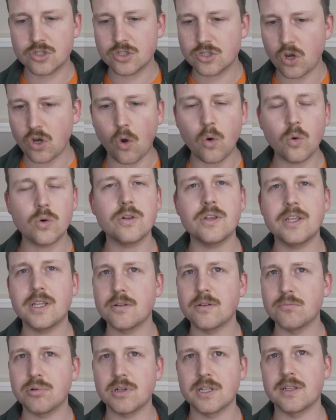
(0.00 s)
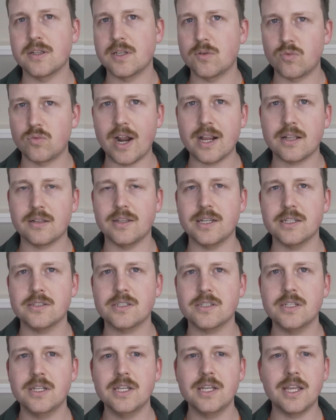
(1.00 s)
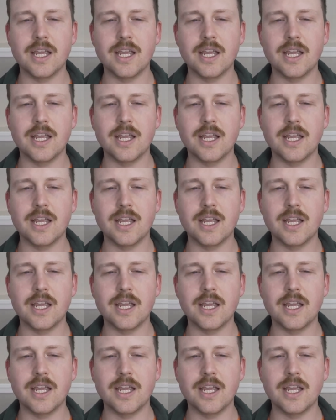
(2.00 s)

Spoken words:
totally, completely reckless.